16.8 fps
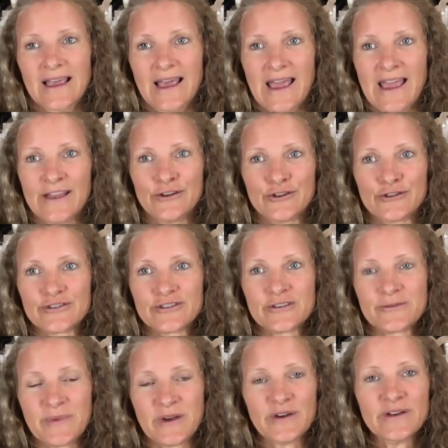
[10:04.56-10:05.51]
and your
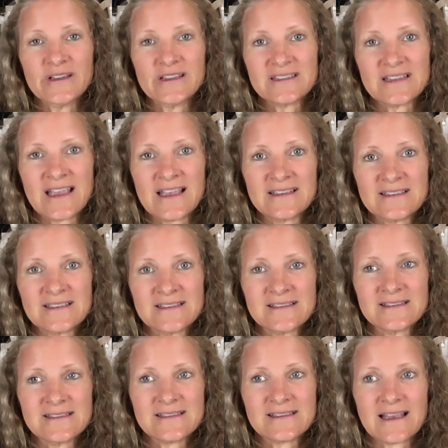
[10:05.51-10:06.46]
spirit
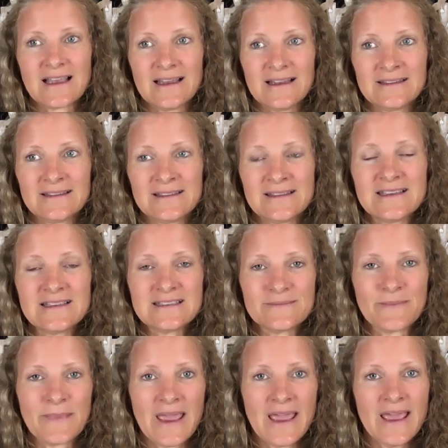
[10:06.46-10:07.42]
essence, this
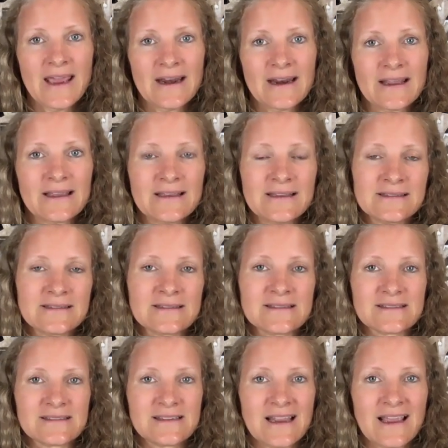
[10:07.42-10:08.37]
man
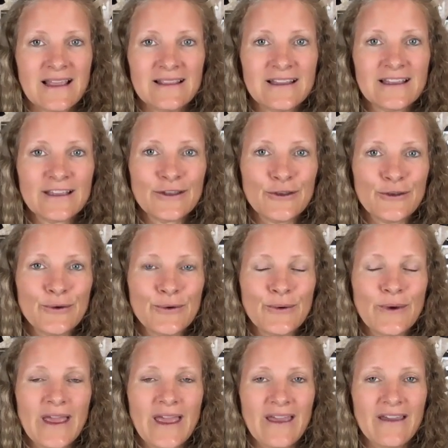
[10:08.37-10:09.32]
is telling you
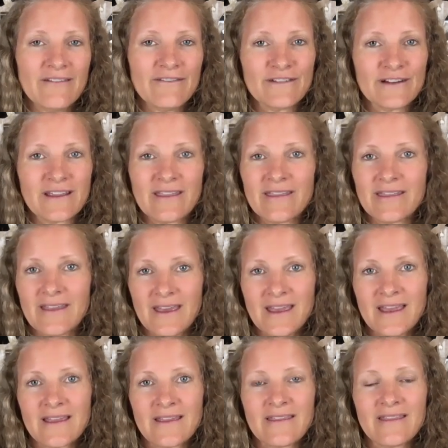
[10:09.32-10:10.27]

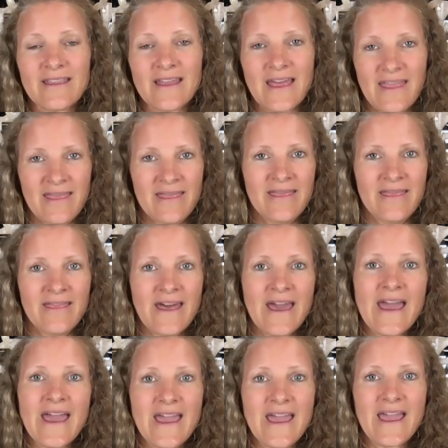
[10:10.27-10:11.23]
everything that
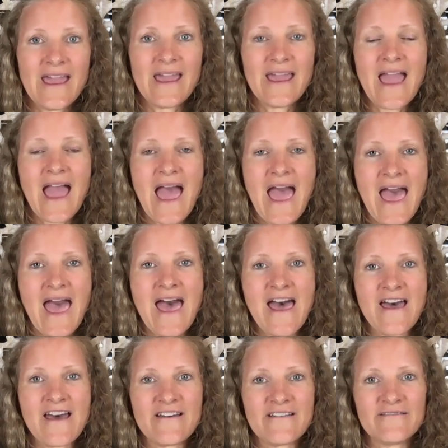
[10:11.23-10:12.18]
they
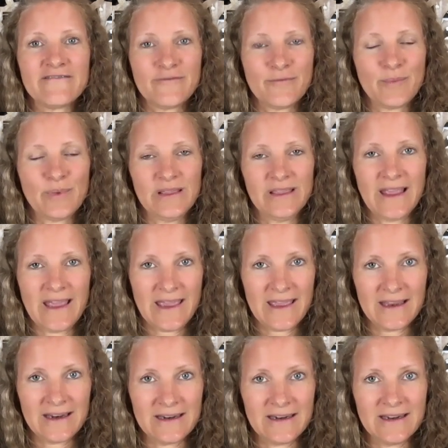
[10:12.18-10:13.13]
have
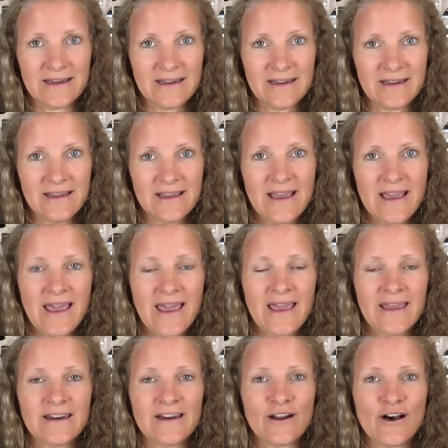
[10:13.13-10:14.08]
planned.
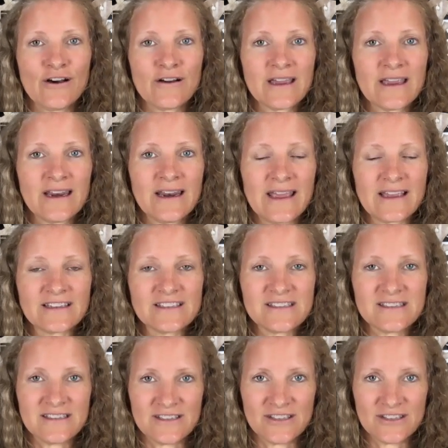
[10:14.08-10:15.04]
And it all connects
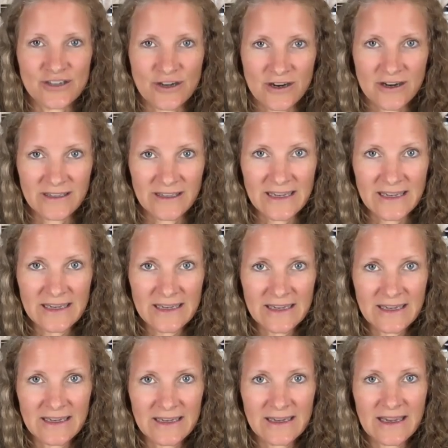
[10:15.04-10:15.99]
to
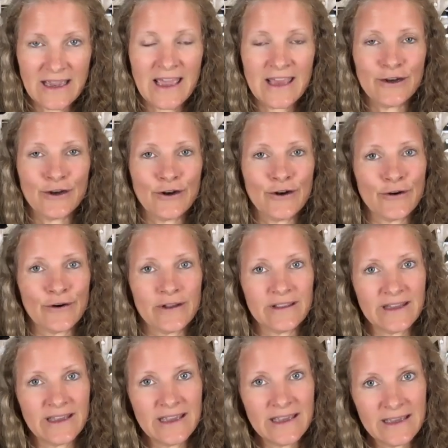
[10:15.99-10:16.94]
Starlink and
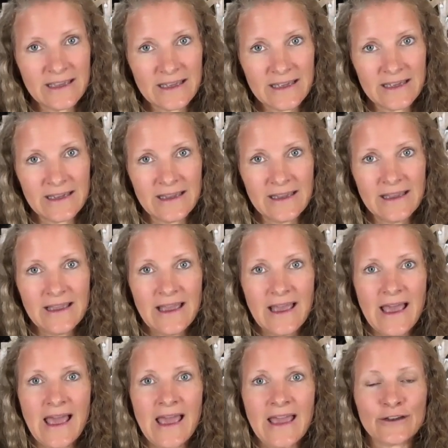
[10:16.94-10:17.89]
Neuralink
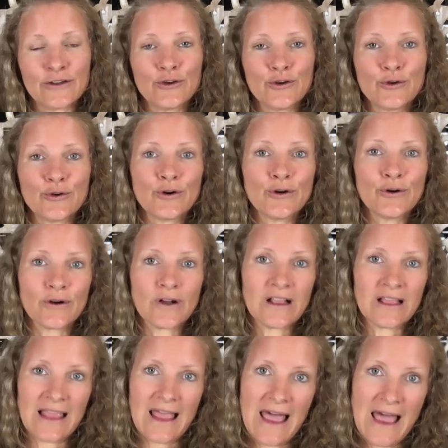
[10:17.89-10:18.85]
and Google
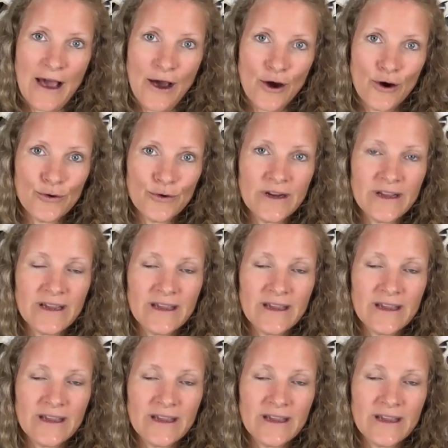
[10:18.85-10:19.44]
Cloud